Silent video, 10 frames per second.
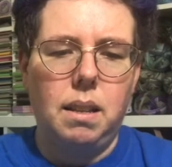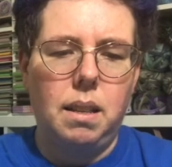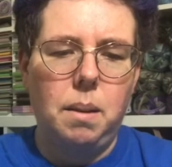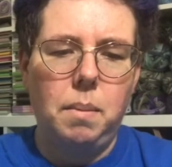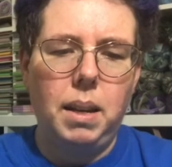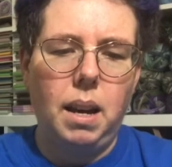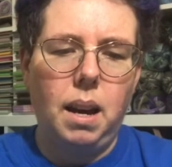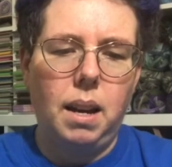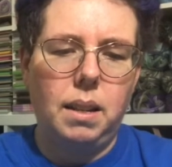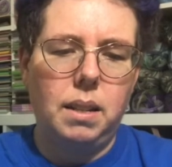Then we
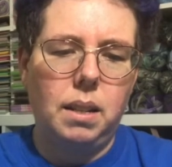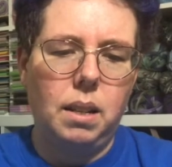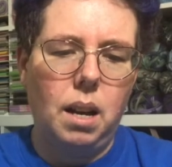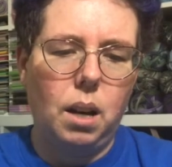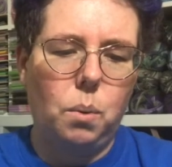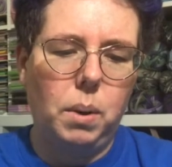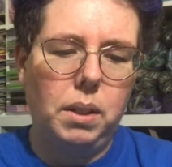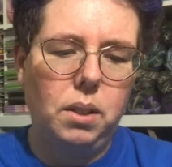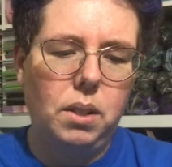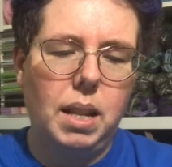got a
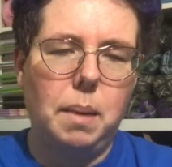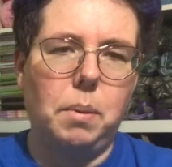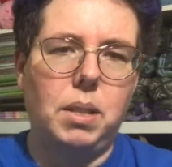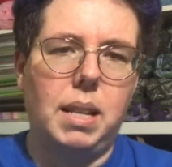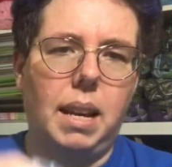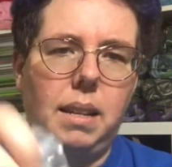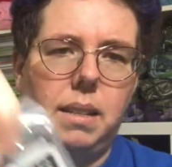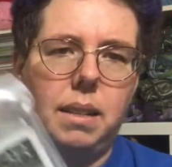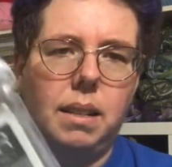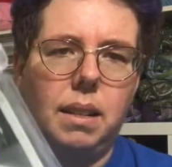Quilter's Label
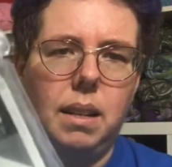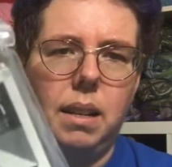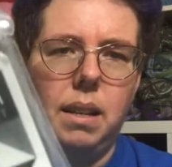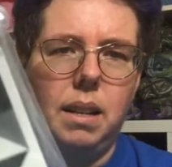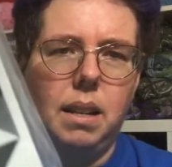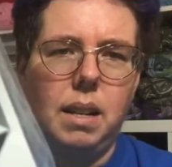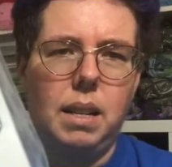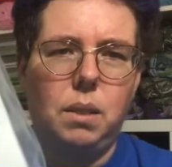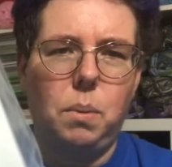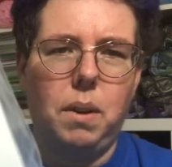Set,
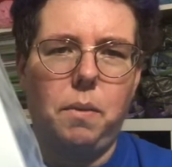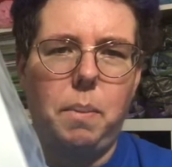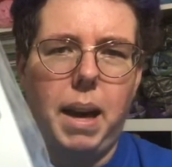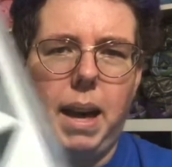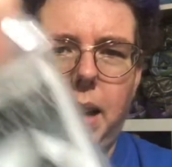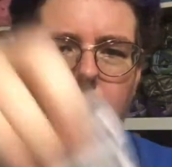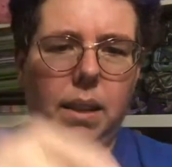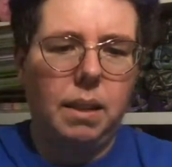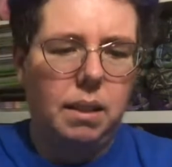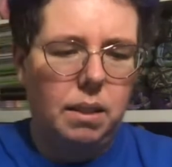a 12 pack.
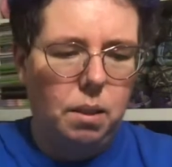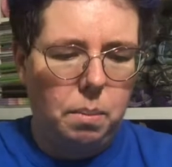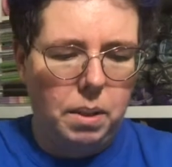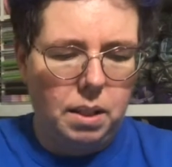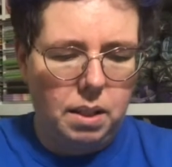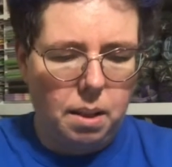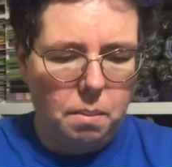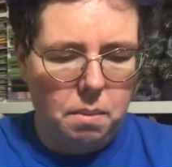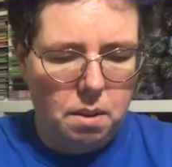Let's open this up.